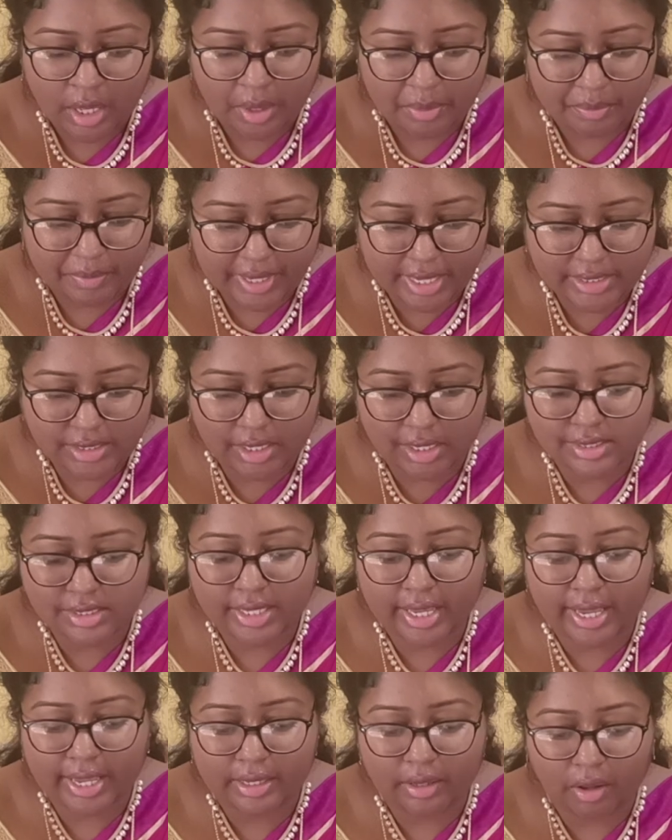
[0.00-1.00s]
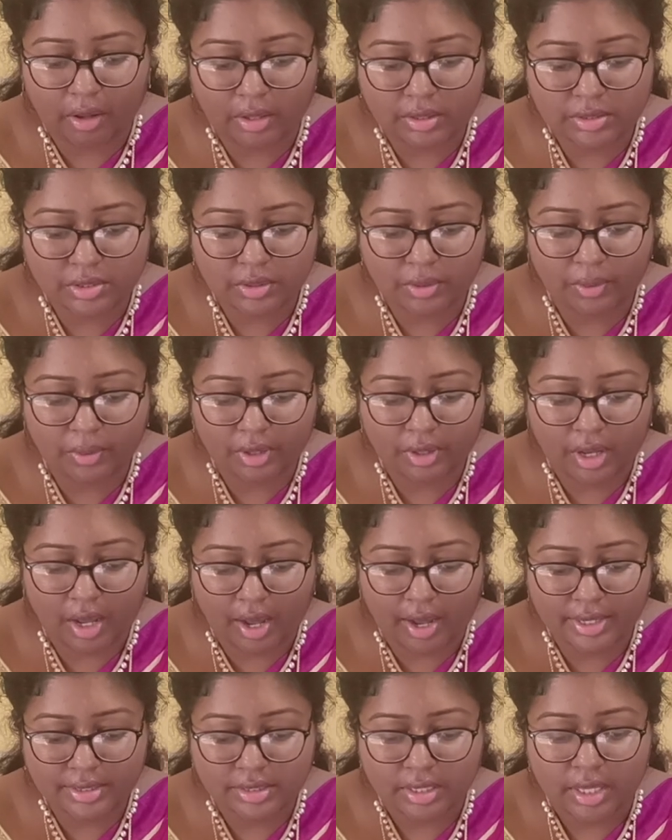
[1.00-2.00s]
Measles can also
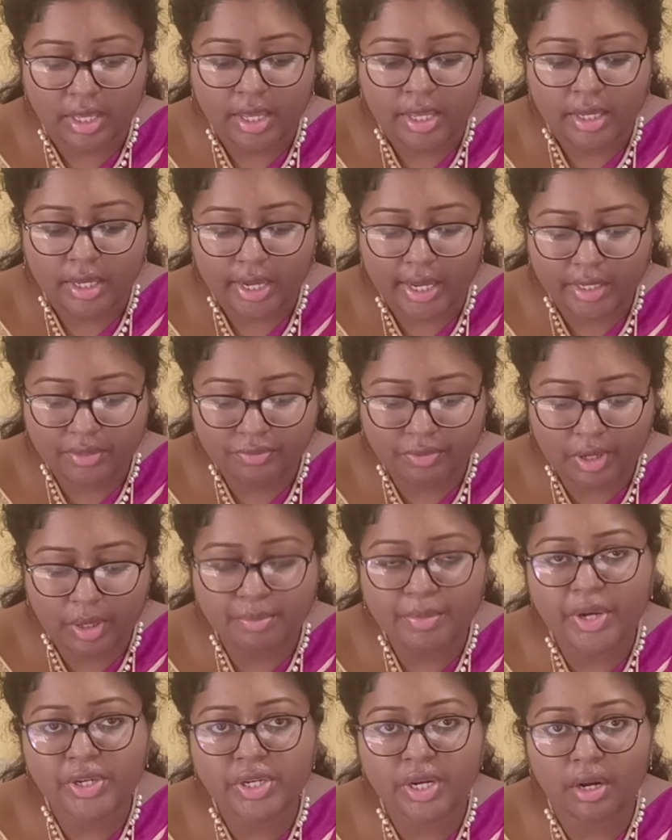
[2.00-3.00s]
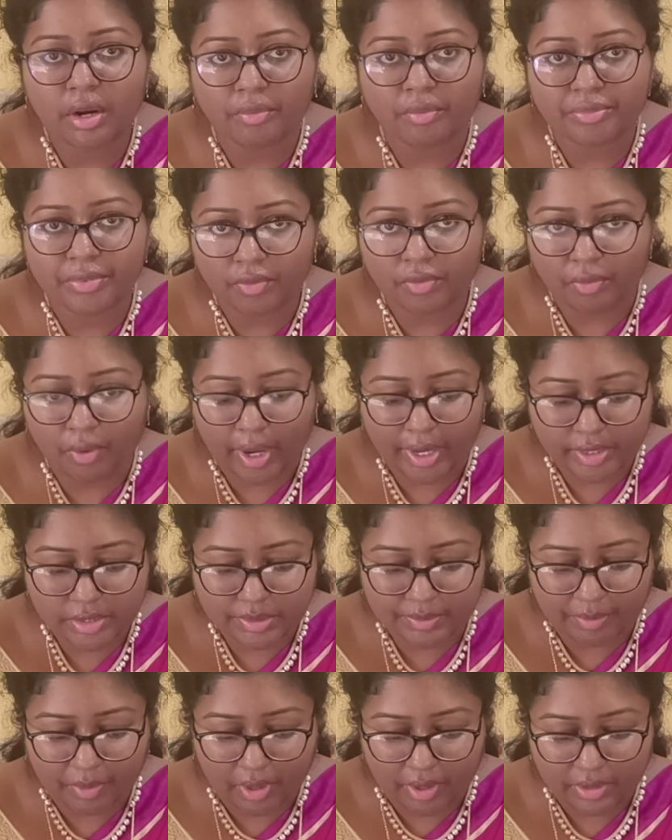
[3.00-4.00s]
cause inflammation of the voice
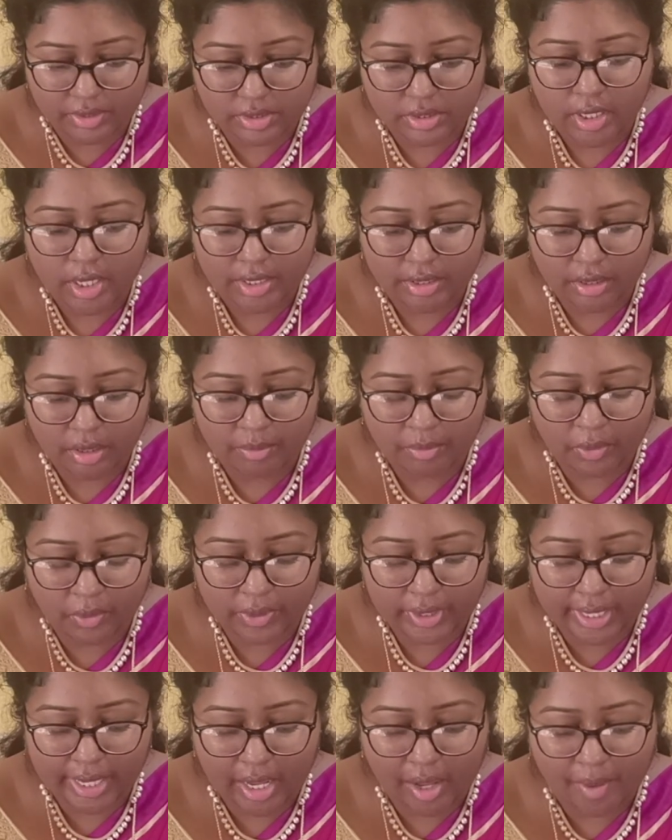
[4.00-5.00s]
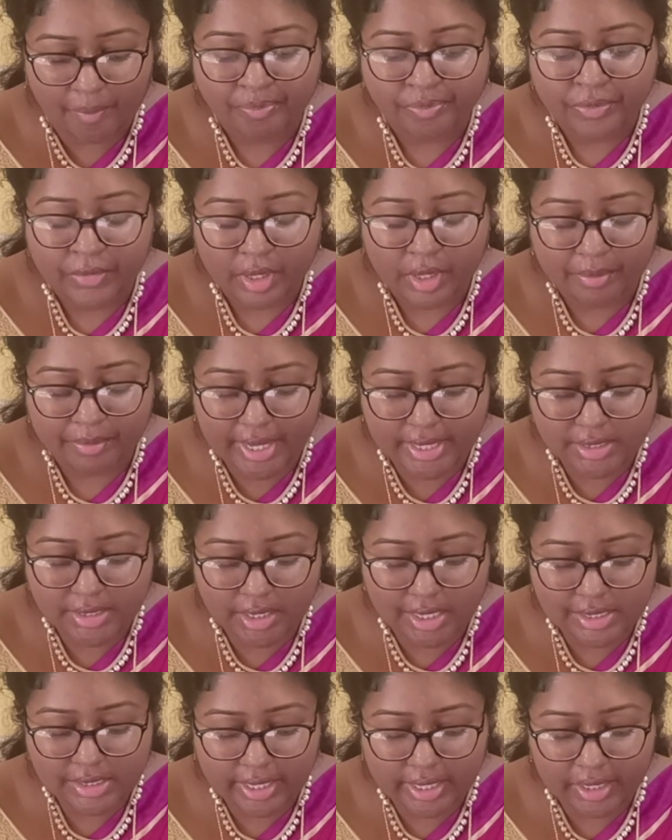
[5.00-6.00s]
box. Pneumonia.
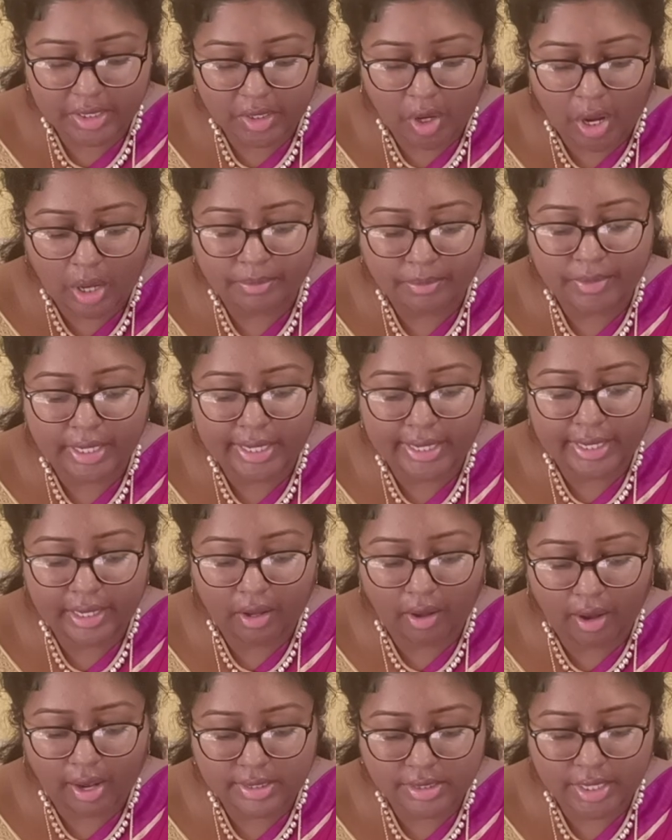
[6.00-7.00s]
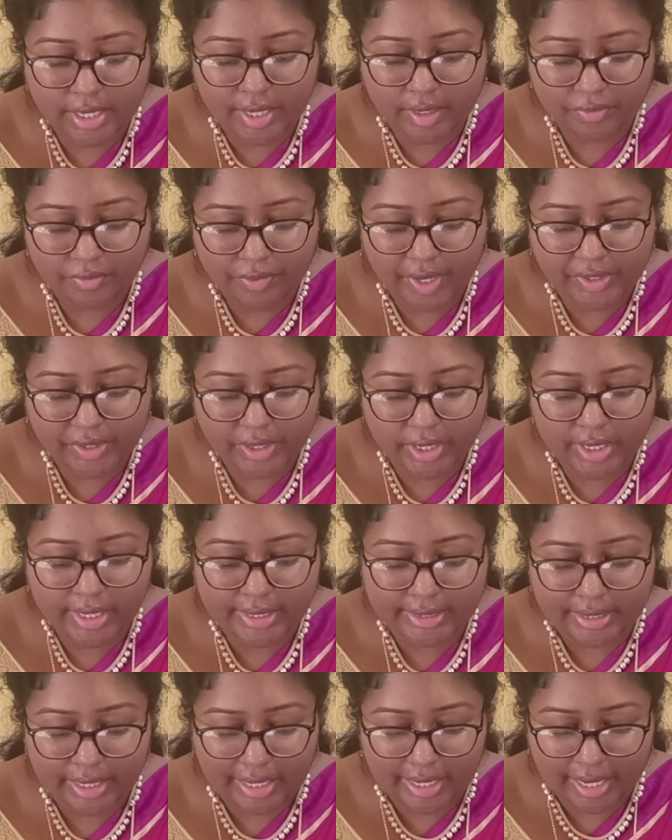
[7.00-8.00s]
Measles can commonly cause an infection
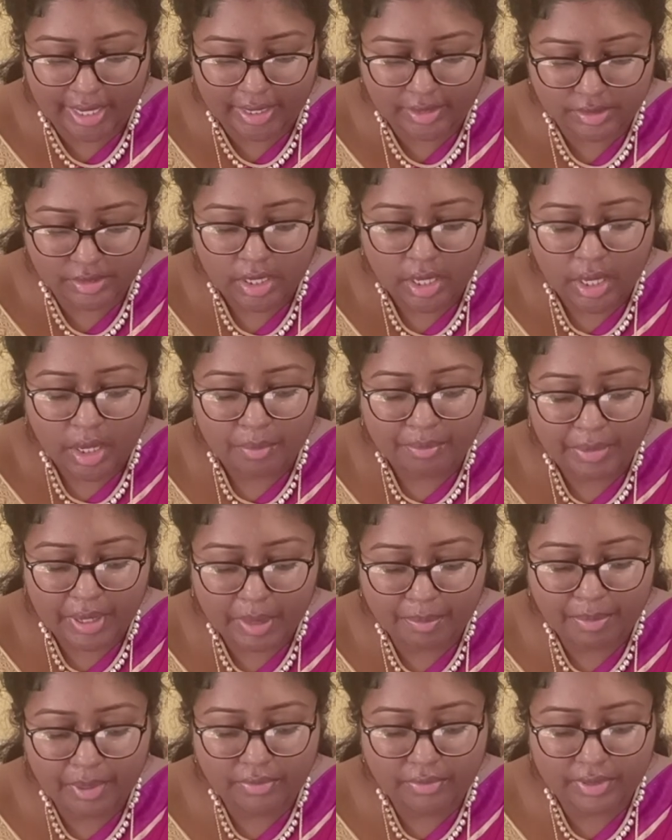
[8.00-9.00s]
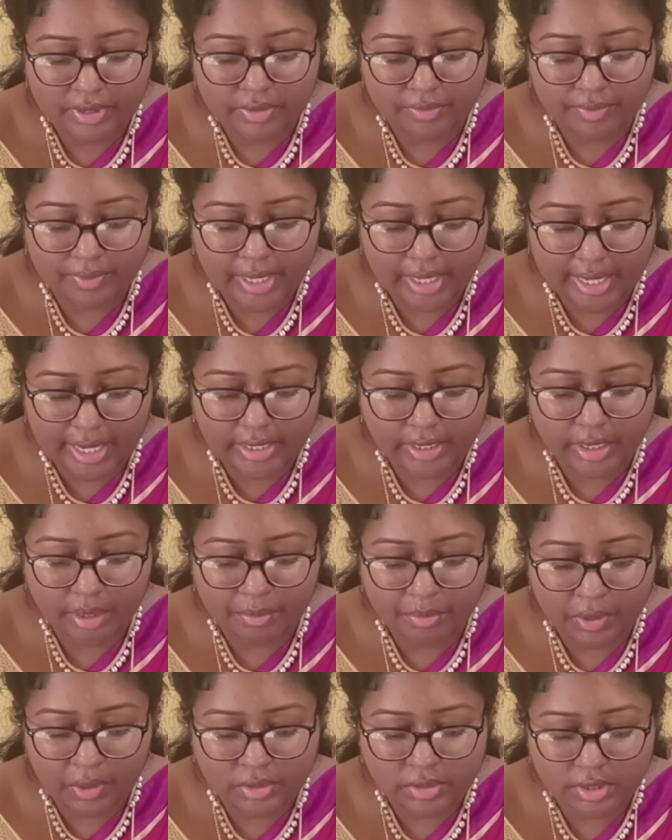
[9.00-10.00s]
in the lungs. People with weakened
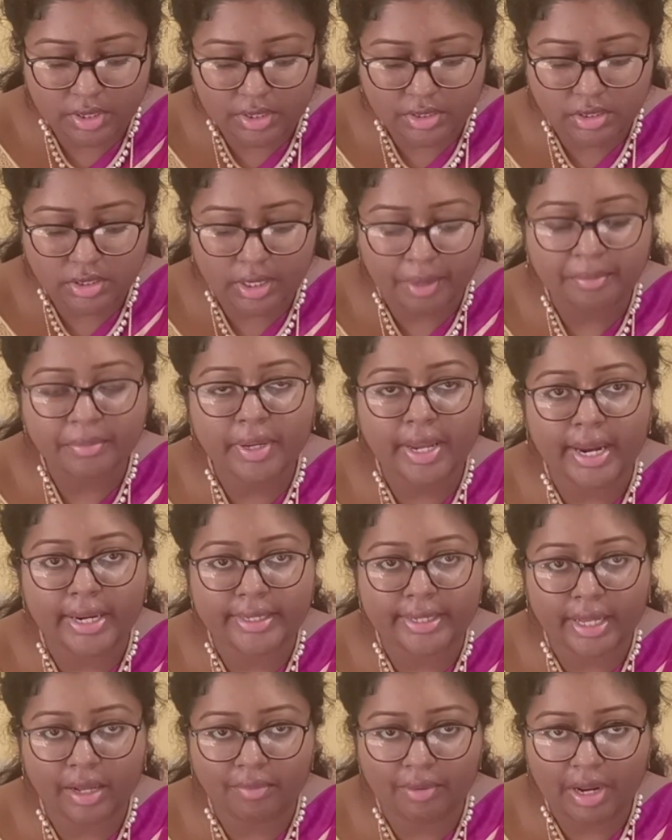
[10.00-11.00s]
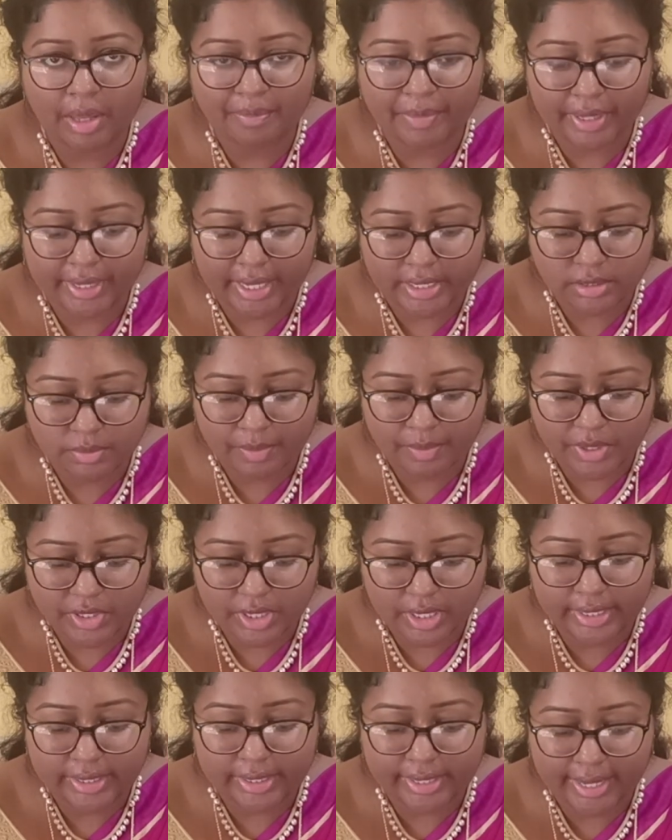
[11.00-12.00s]
immune system can develop an
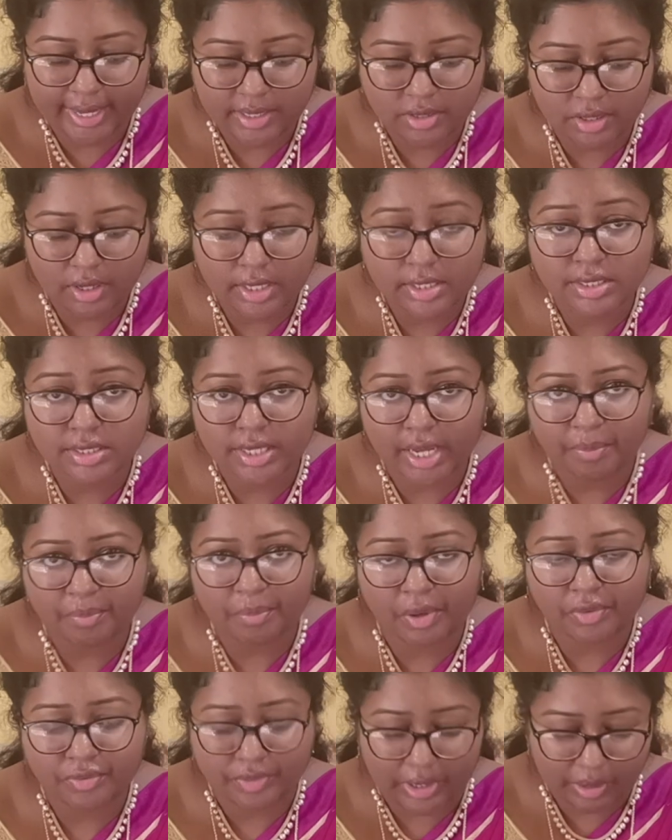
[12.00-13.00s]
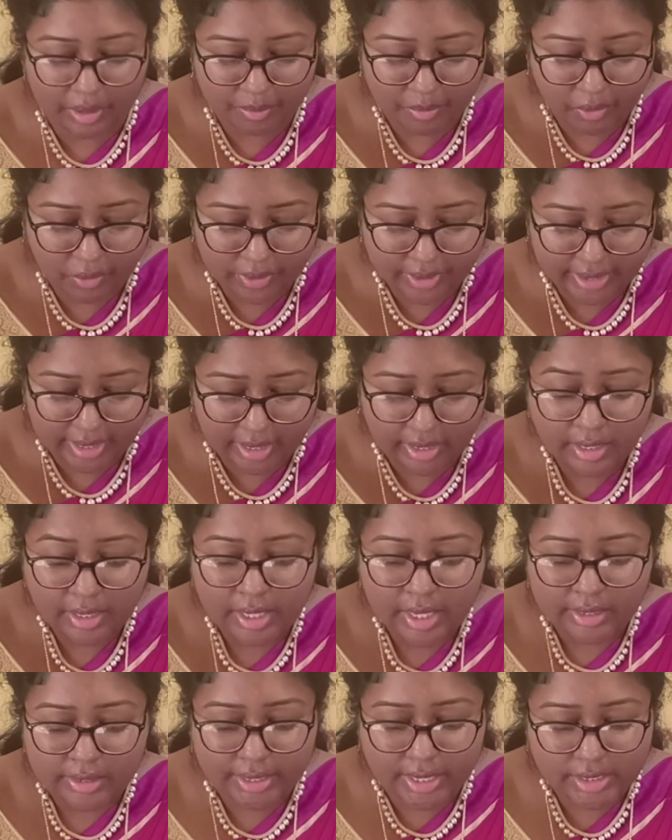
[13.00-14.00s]
especially dangerous type of pneumonia
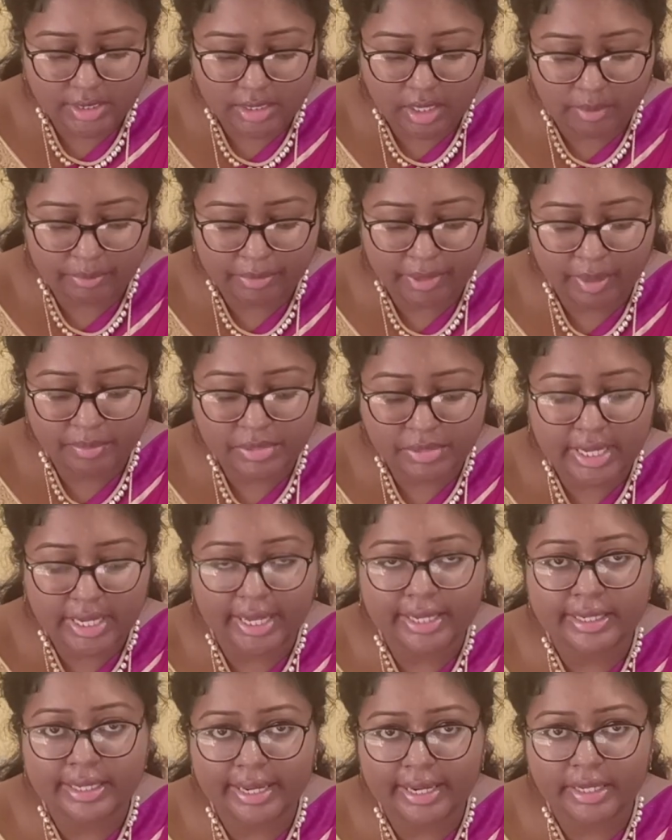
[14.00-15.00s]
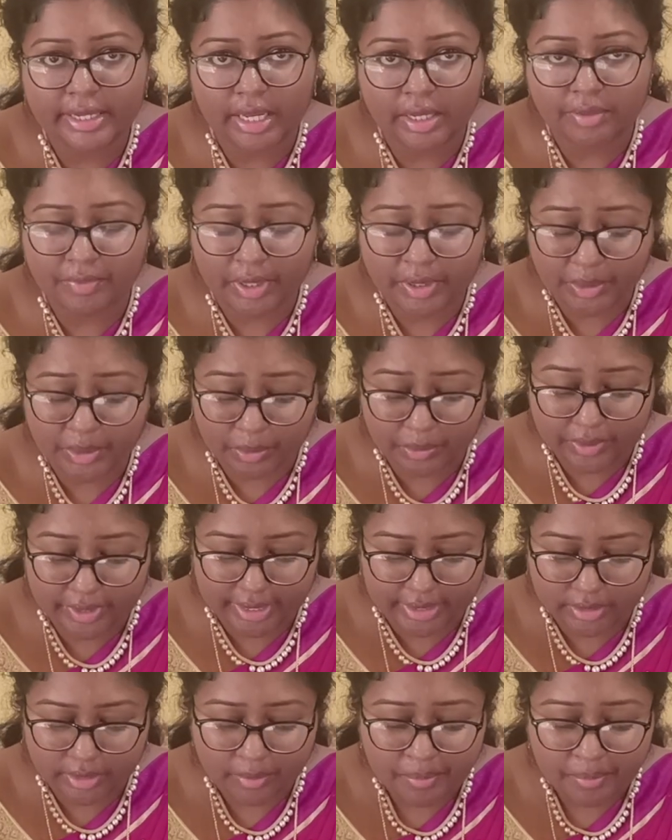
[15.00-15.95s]
that sometimes can lead even to death.